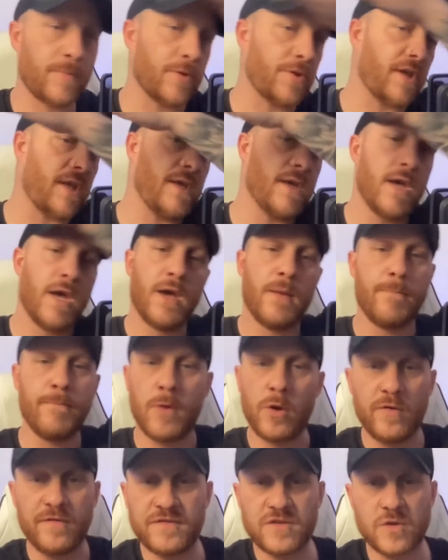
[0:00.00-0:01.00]
a bloody
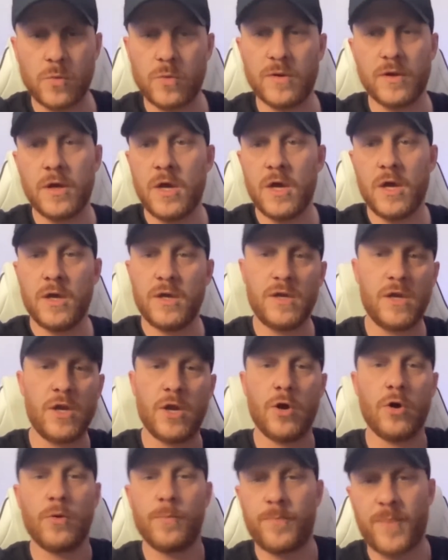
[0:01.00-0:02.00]
move to a,
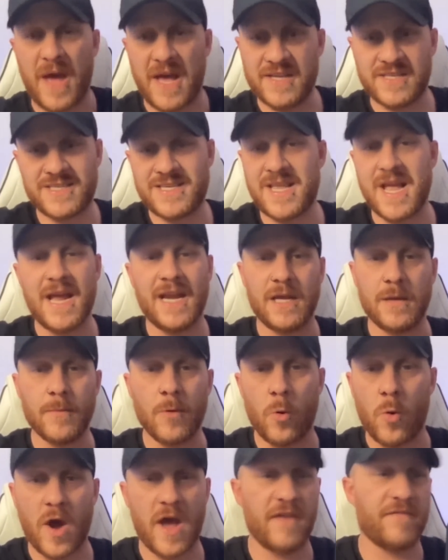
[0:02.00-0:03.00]
you know, better stadium
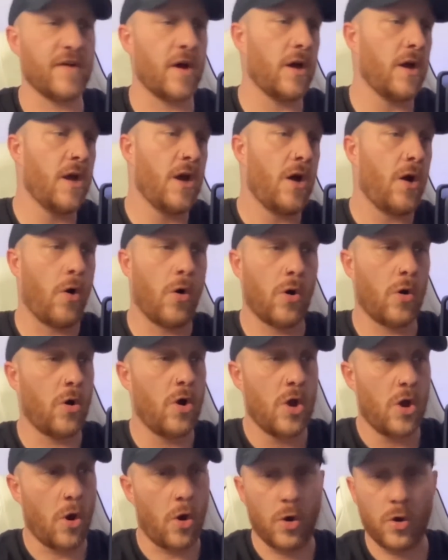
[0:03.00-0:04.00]
or whatever,
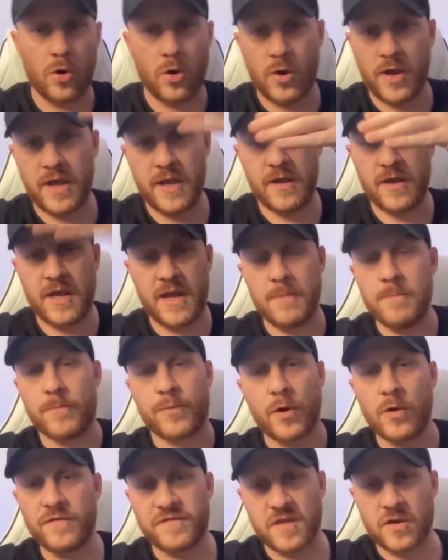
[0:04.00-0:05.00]
or
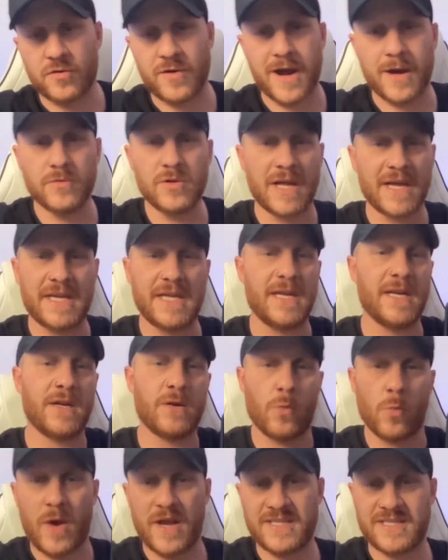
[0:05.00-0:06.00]
improve the ground like he did
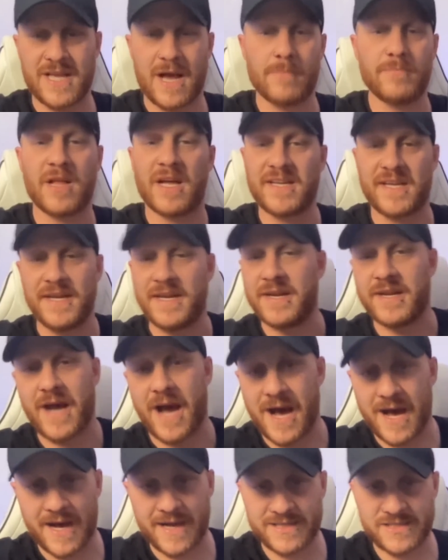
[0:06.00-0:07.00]
at West Ham, like he did at
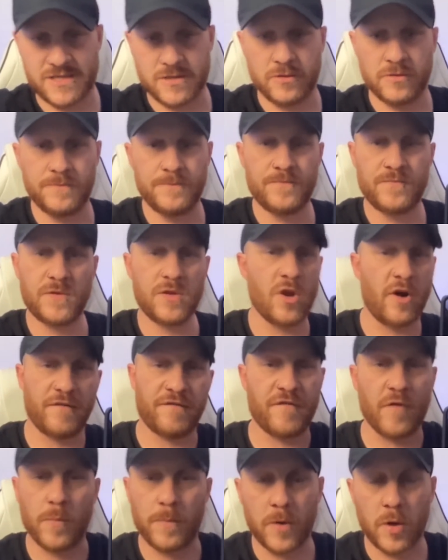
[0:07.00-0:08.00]
Arsenal. Not
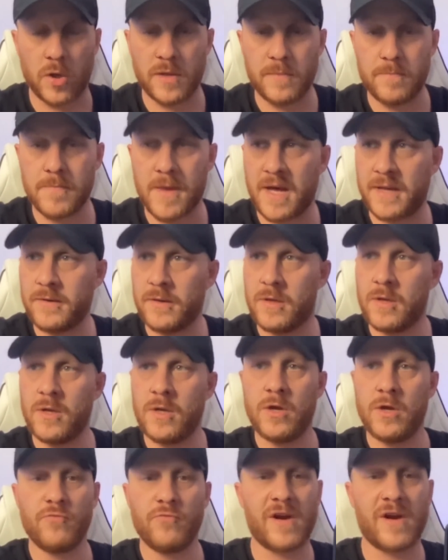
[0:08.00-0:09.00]
a footballing man.
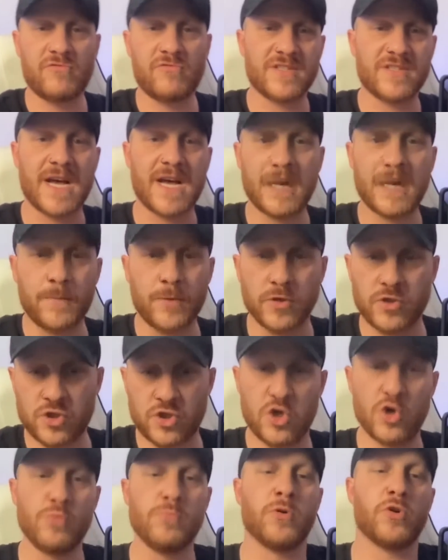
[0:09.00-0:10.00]
Radwazani puts
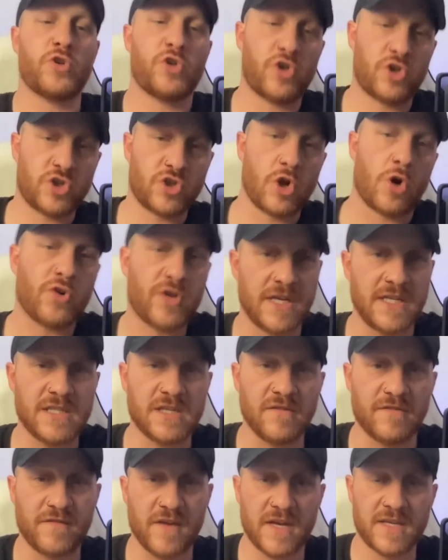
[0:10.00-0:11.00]
too much stock
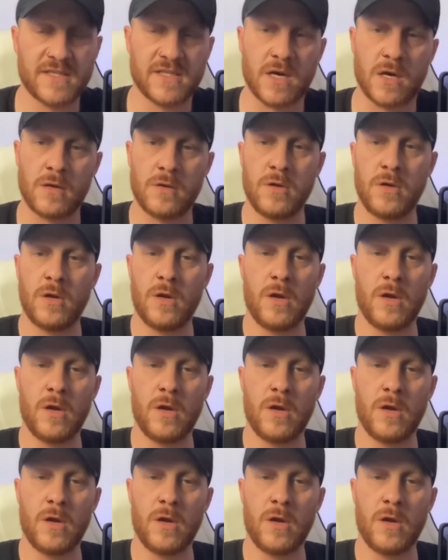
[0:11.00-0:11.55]
into Victor.